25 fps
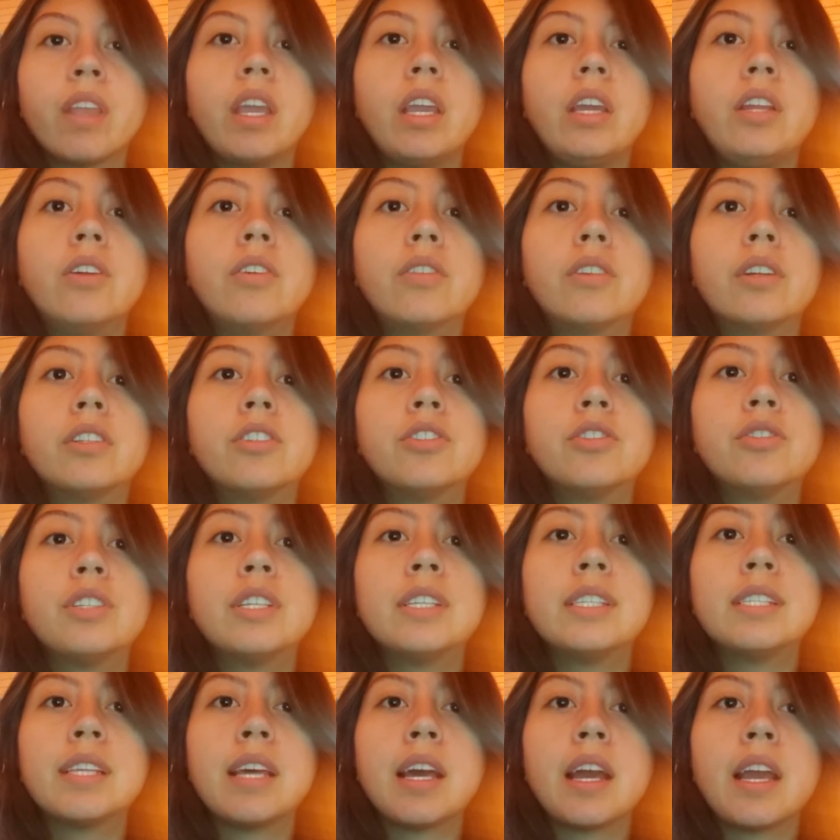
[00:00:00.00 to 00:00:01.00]
In order to
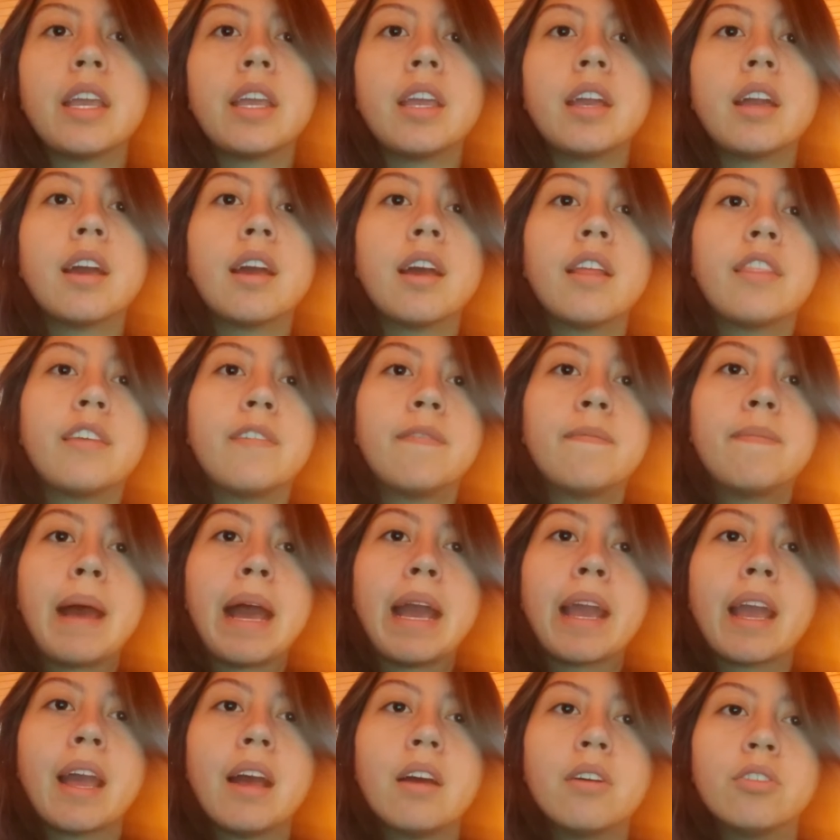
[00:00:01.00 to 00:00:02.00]
design the
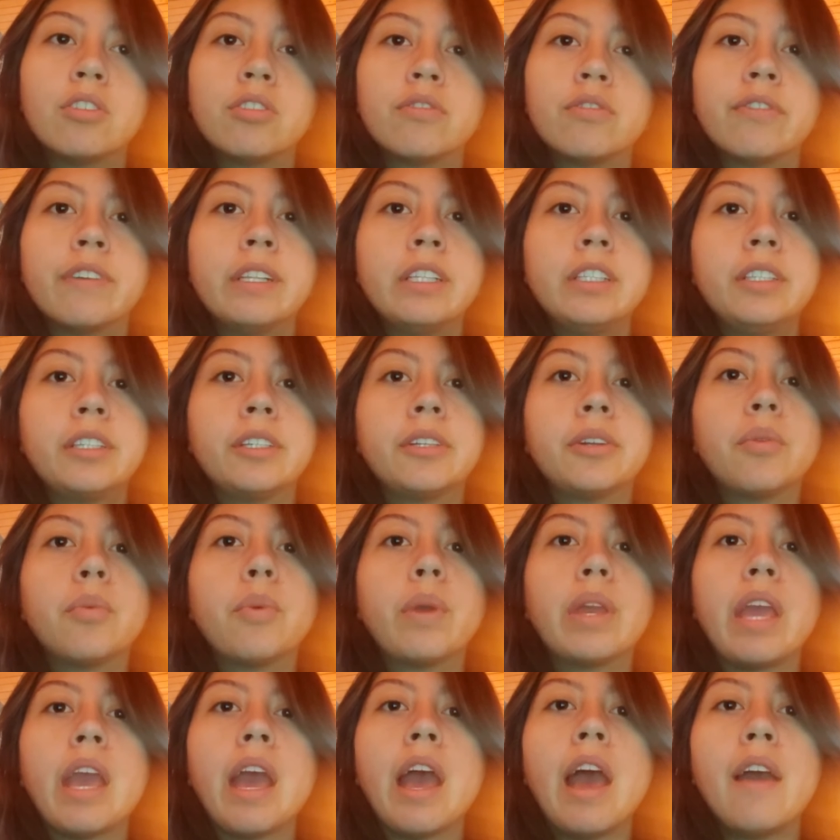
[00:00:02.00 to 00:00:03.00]
baghouse filter,
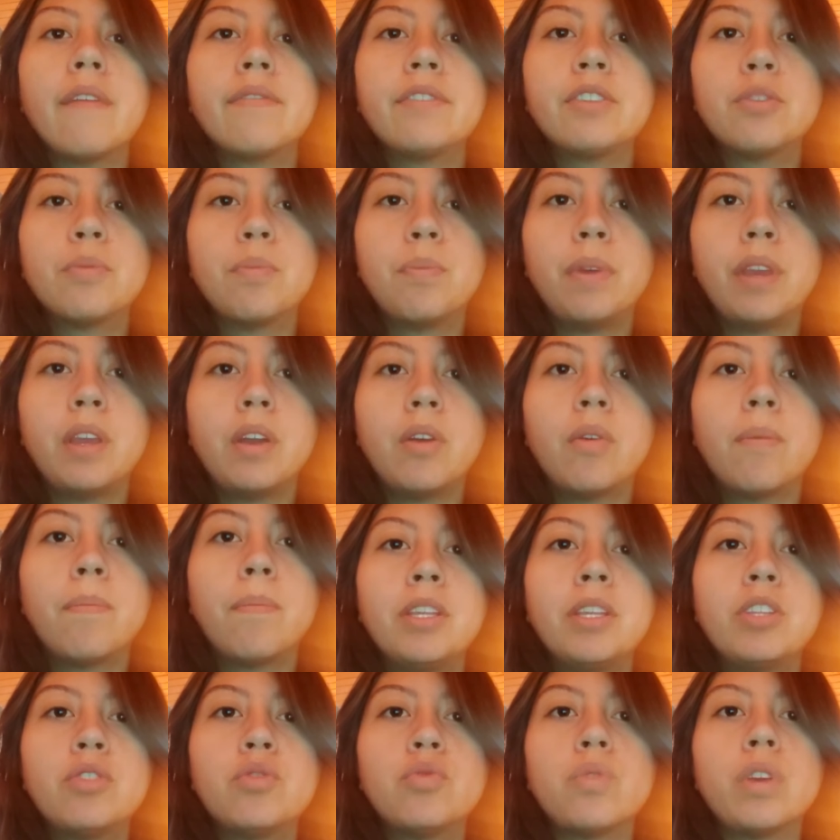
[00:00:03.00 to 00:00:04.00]
we have to pick
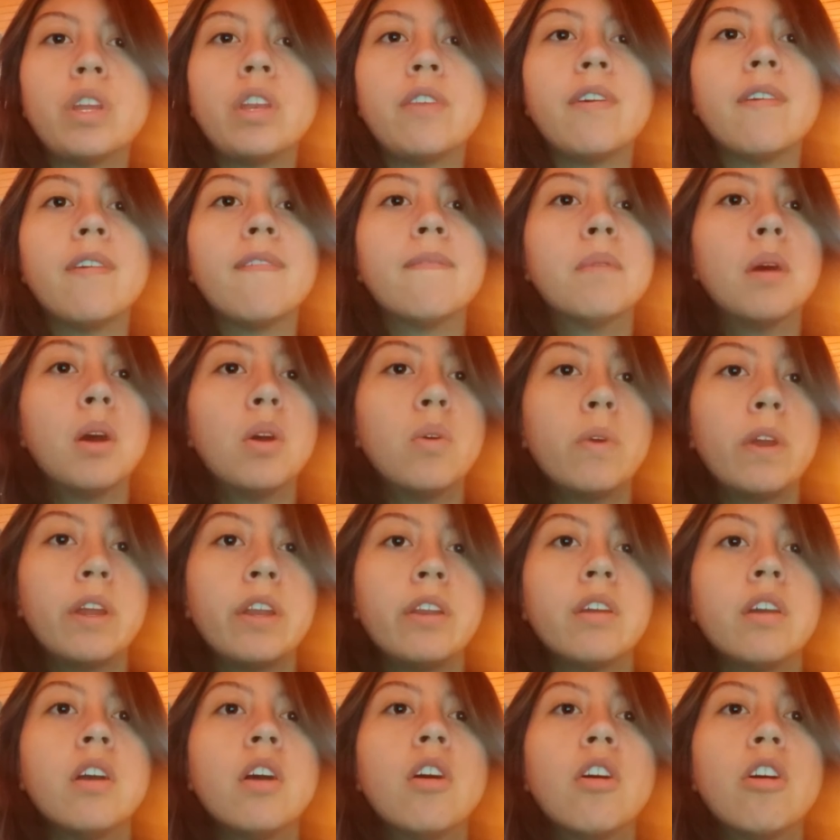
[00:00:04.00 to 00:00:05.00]
between
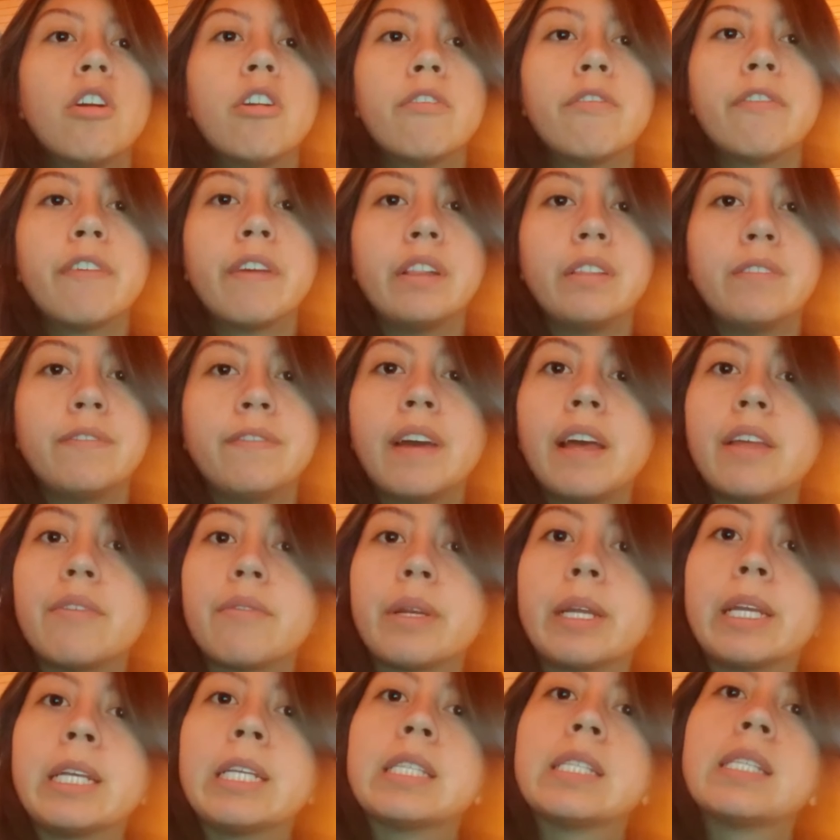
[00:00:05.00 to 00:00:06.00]
woven or felt
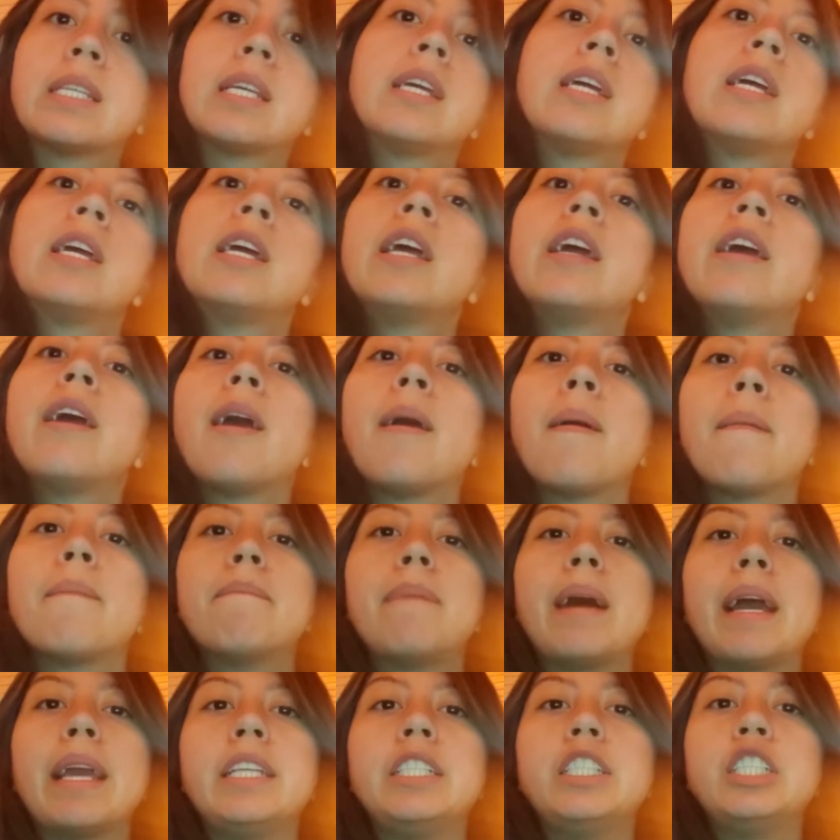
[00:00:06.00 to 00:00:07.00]
fabrics.
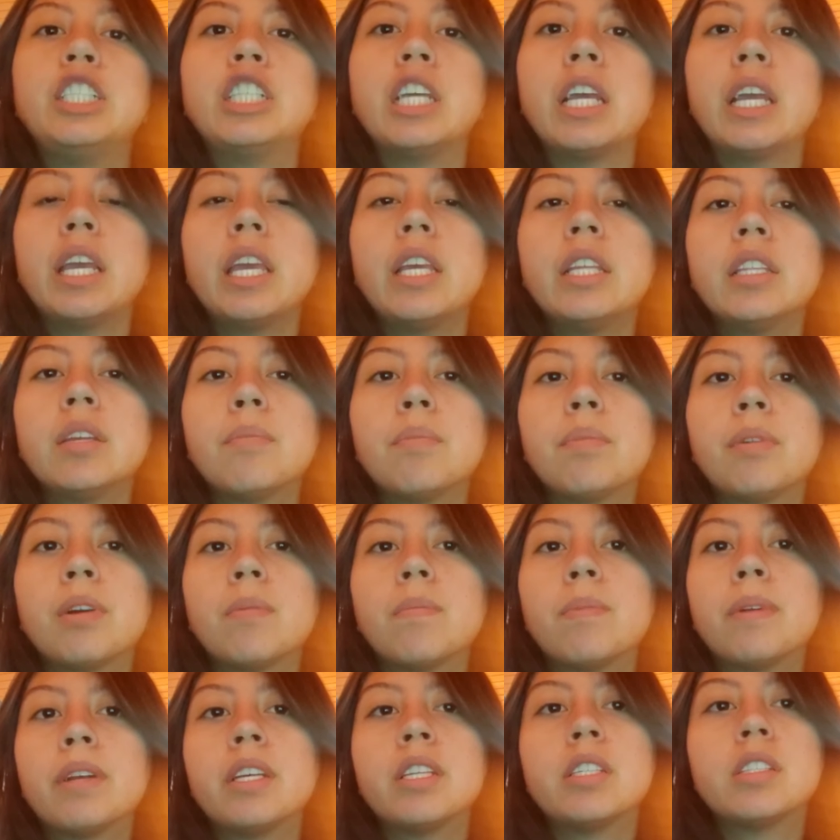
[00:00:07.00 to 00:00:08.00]
By checking the
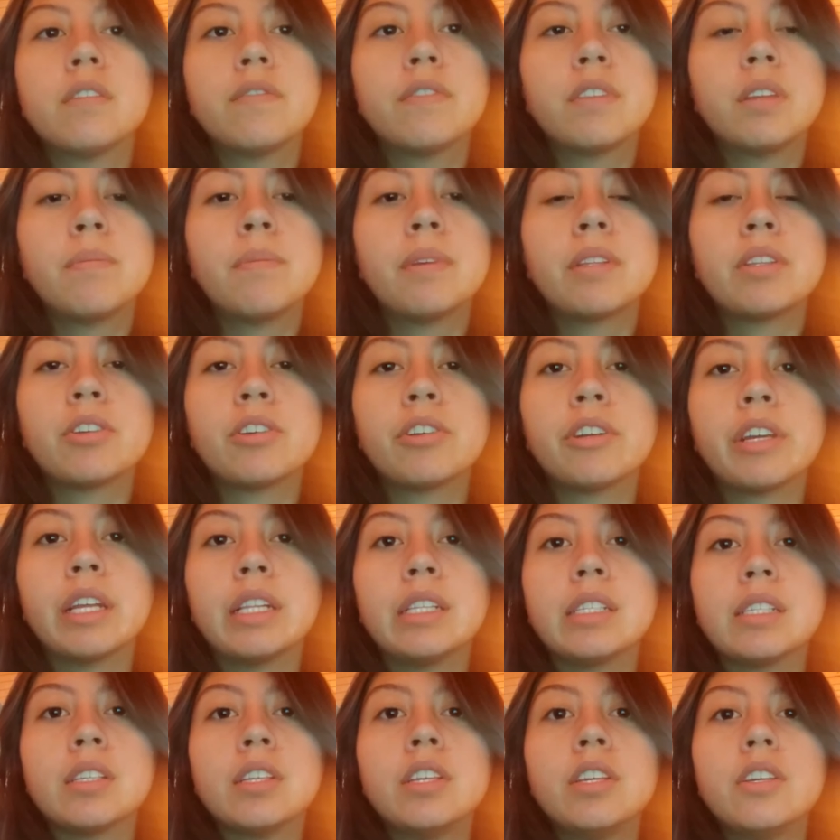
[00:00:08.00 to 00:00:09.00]
properties of the
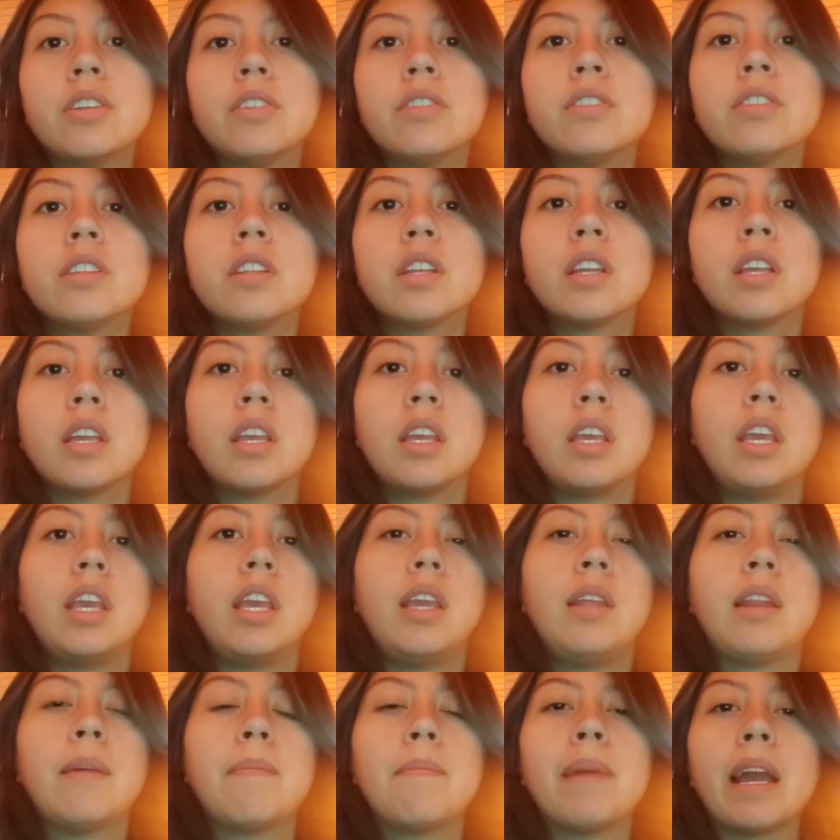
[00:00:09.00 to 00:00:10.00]
materials used
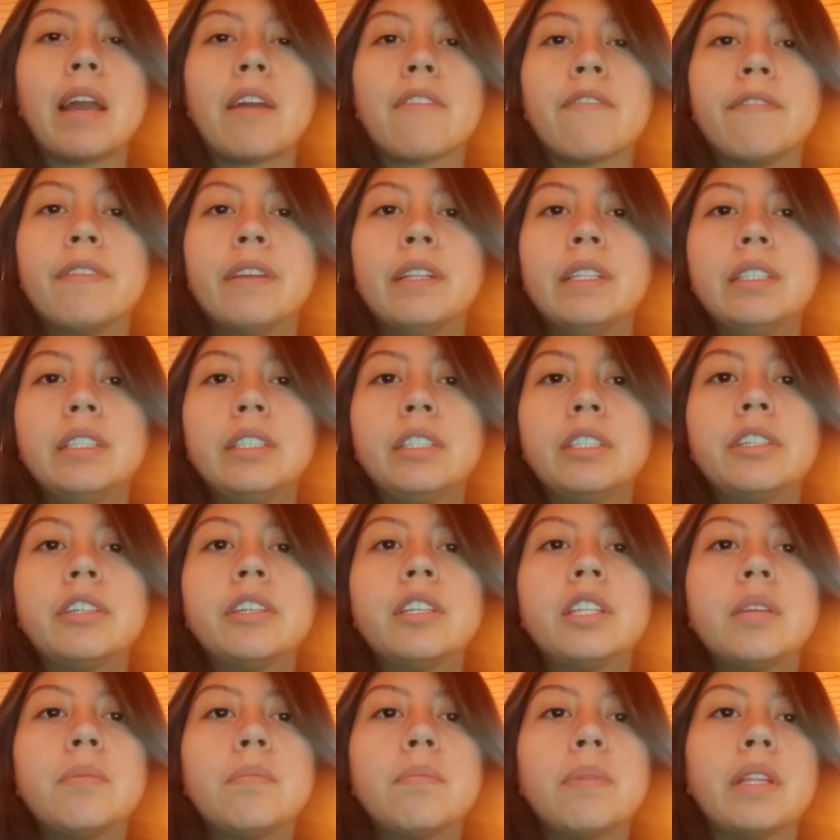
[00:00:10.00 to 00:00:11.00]
in a bag filter
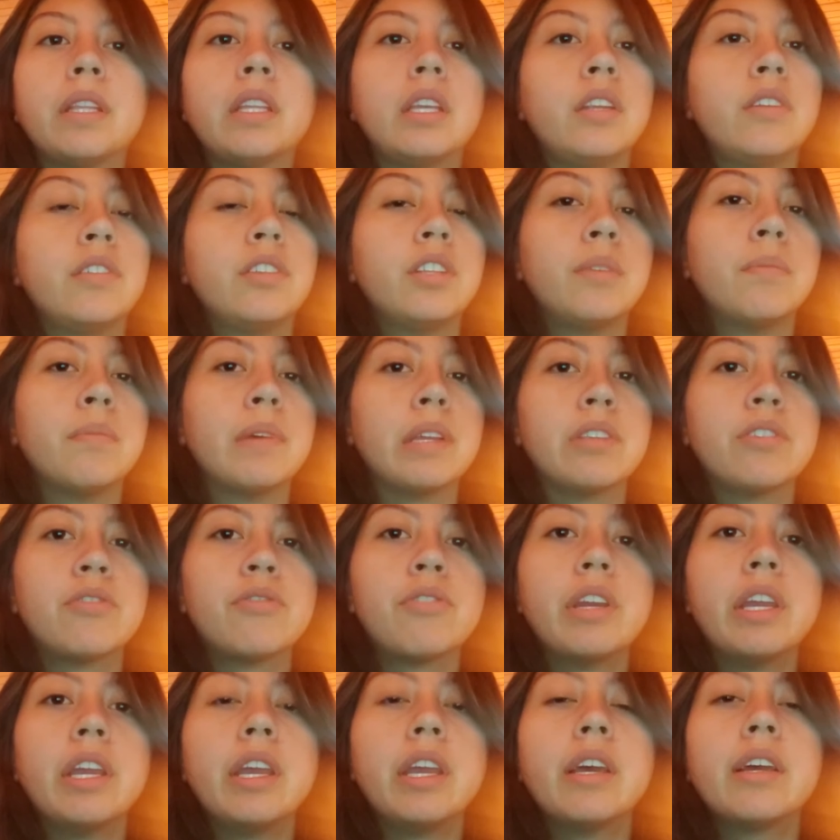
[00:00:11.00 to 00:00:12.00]
depending on the
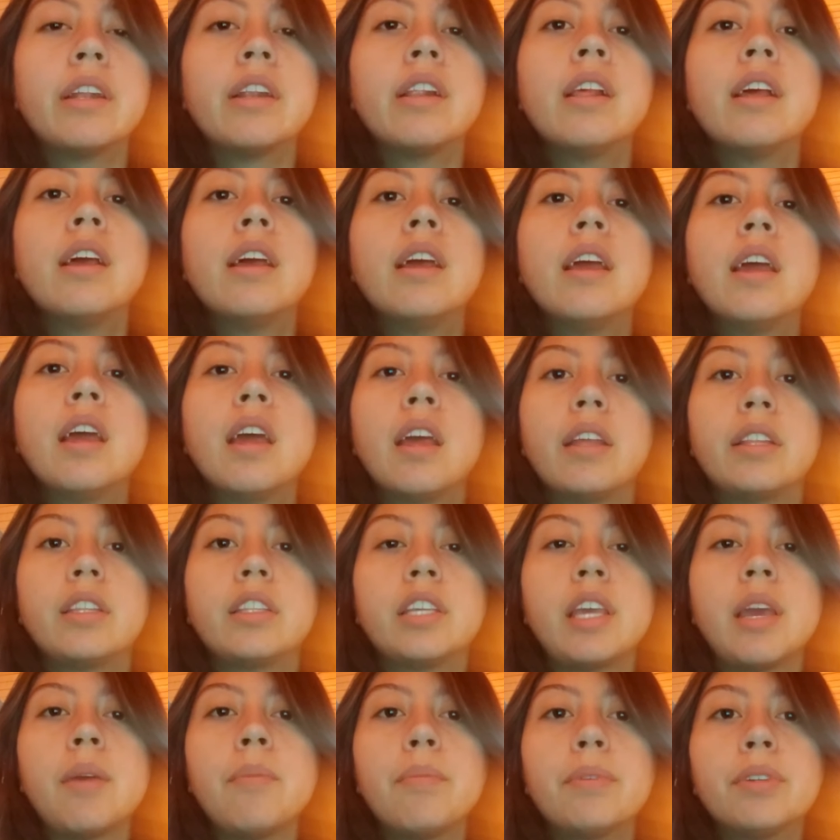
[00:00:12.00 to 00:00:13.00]
material,
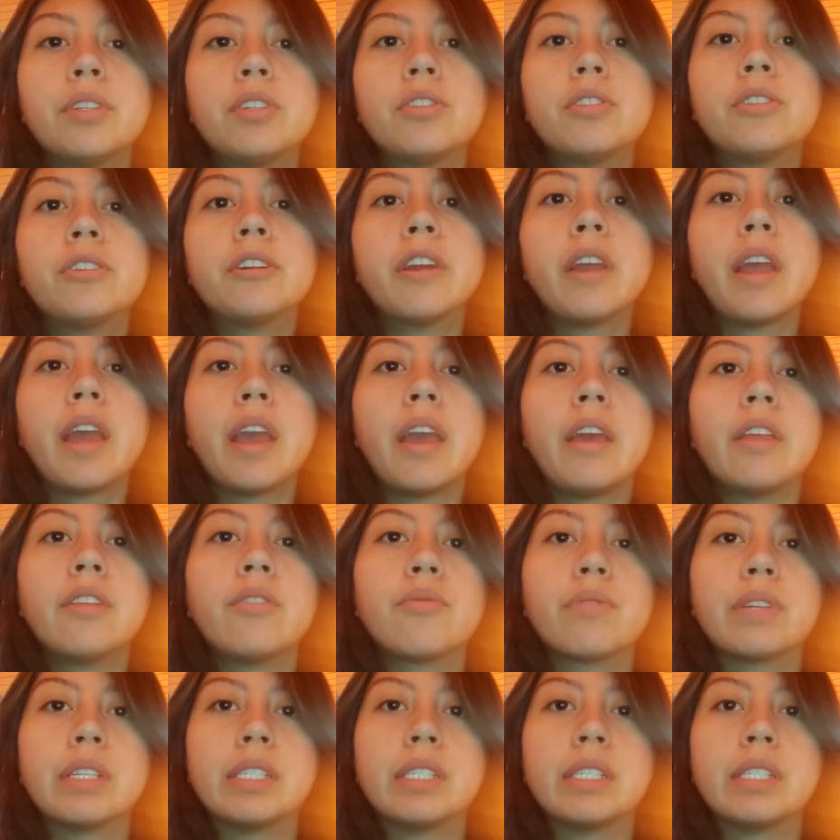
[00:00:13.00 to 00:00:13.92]
temperature, and